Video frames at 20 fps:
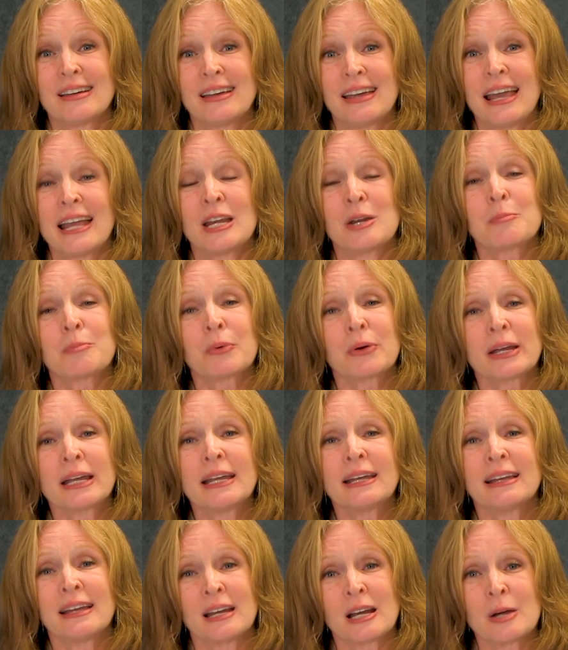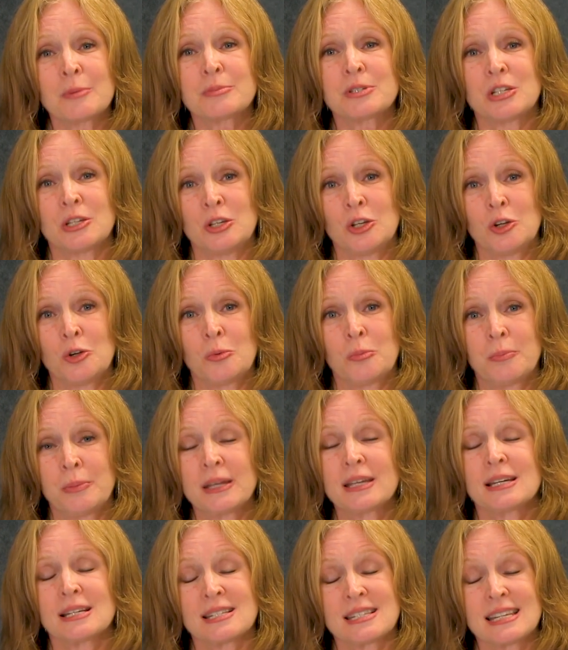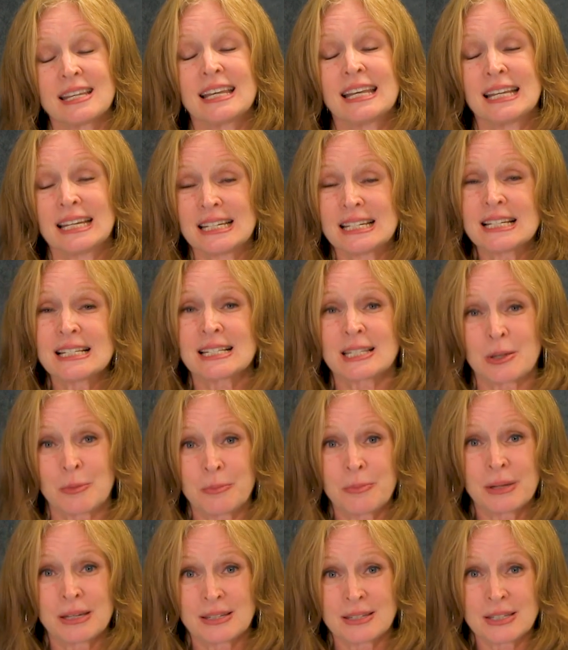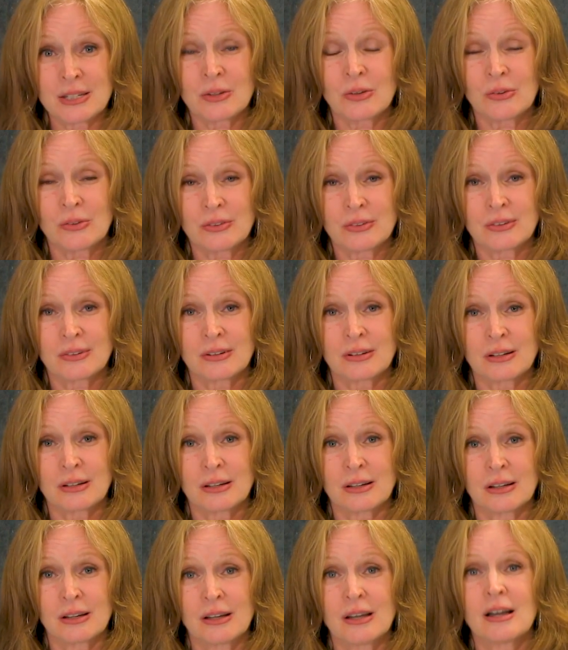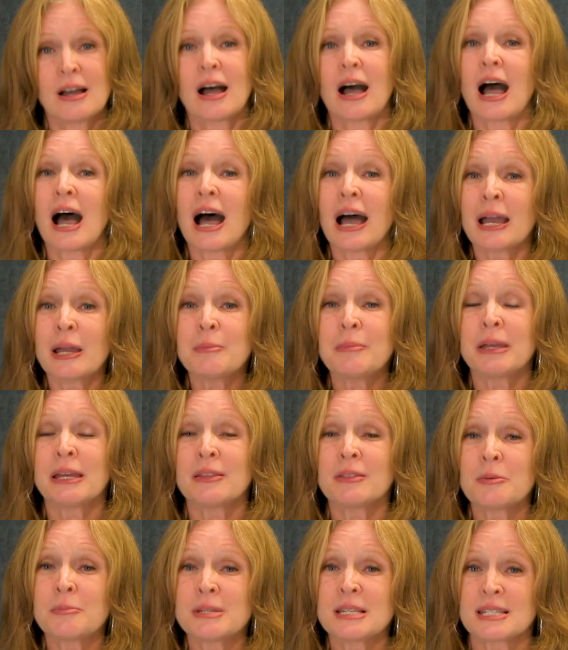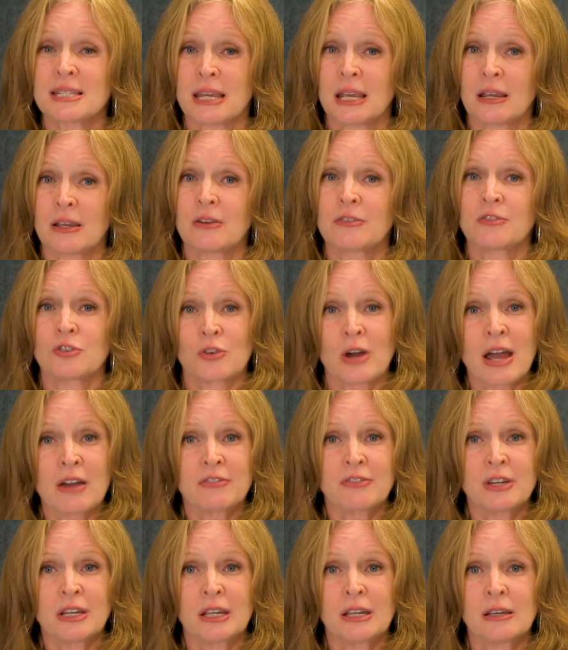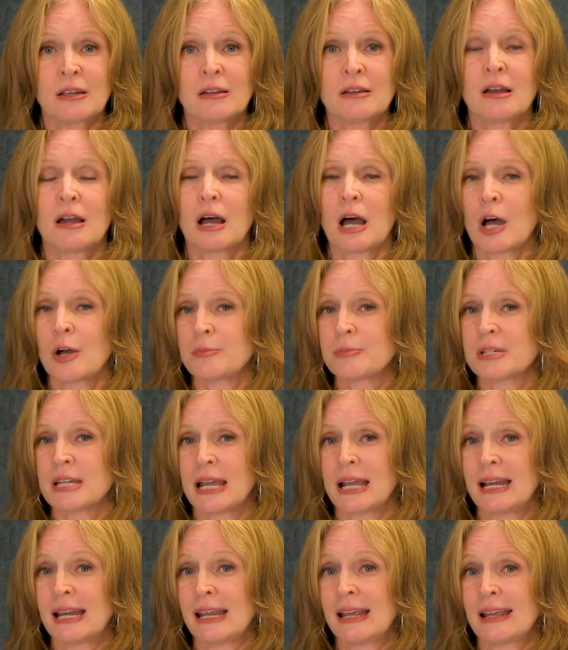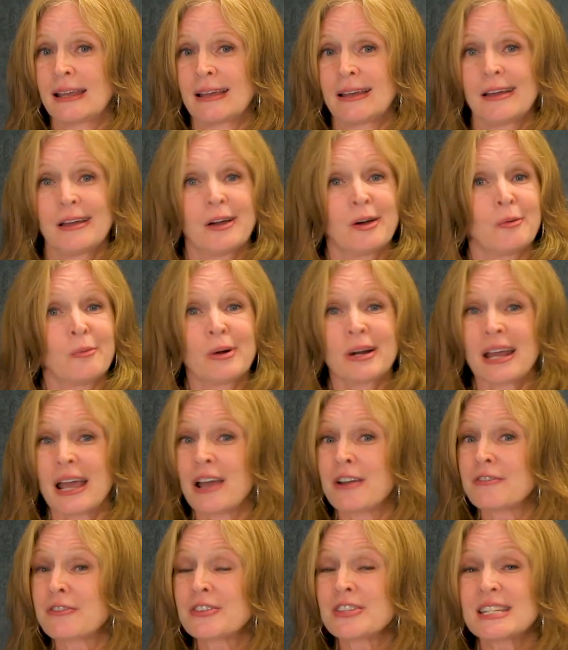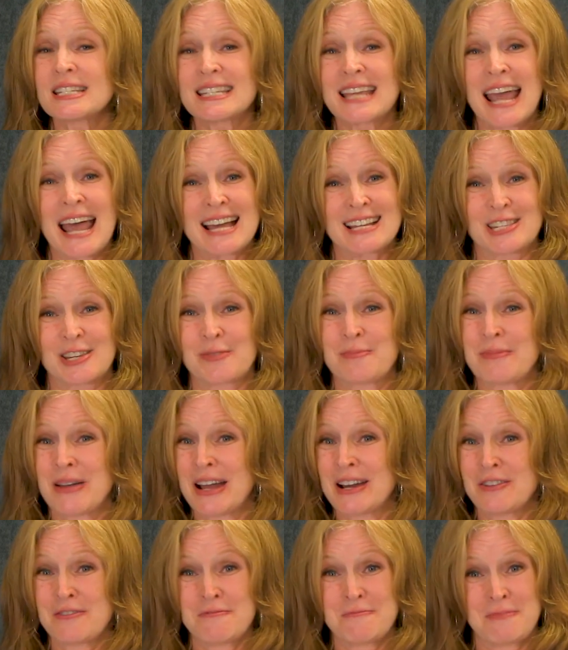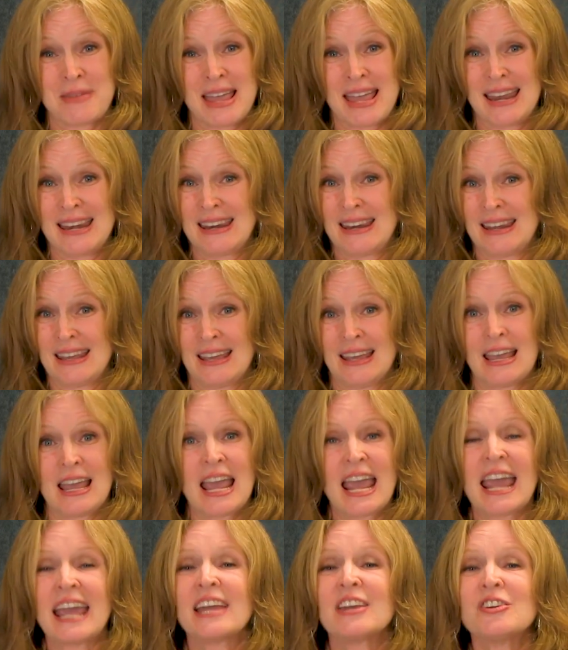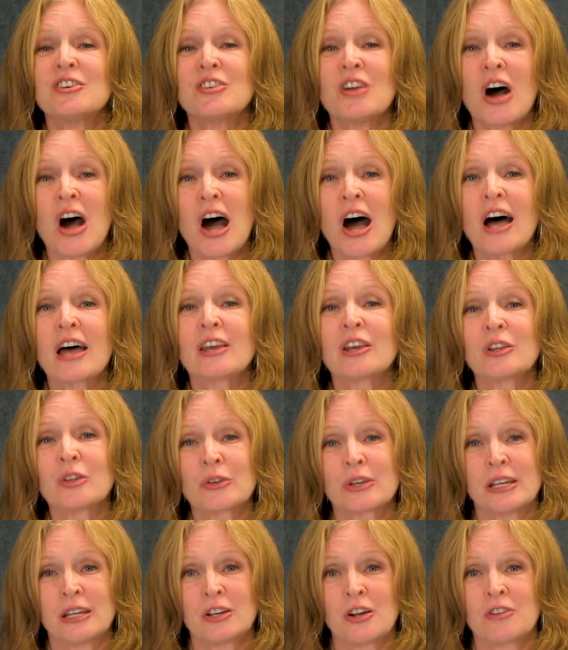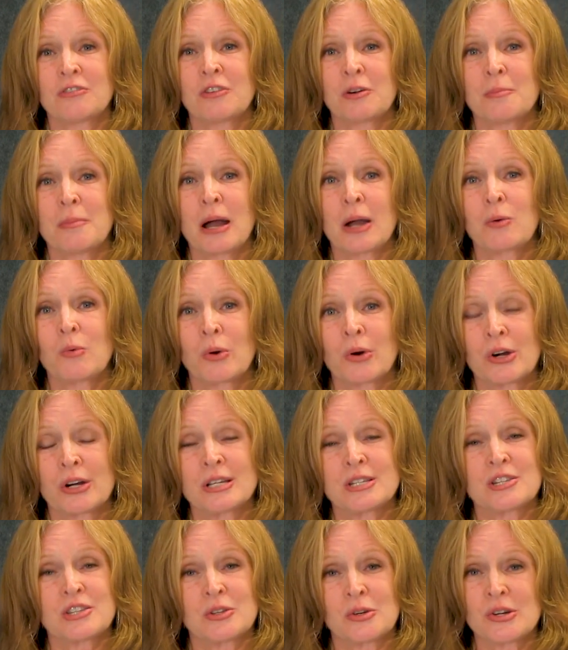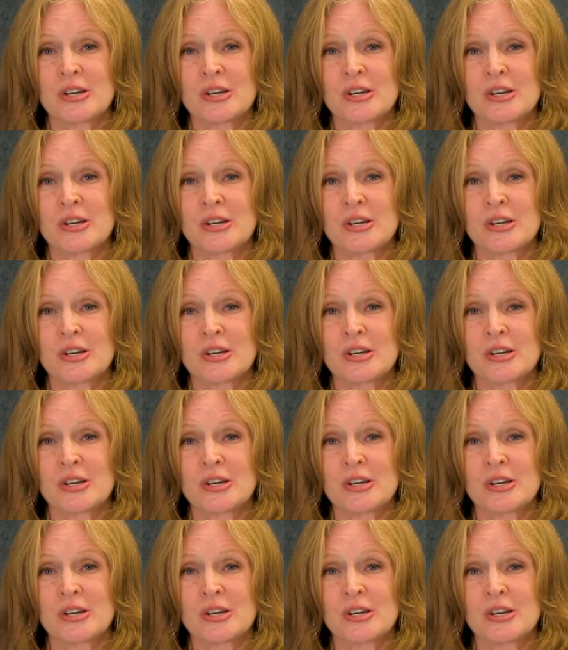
and am bringing it up to you because it is a big deal. I made the mistake of drafting, updating, whatever the task might have been, and not looking over my work as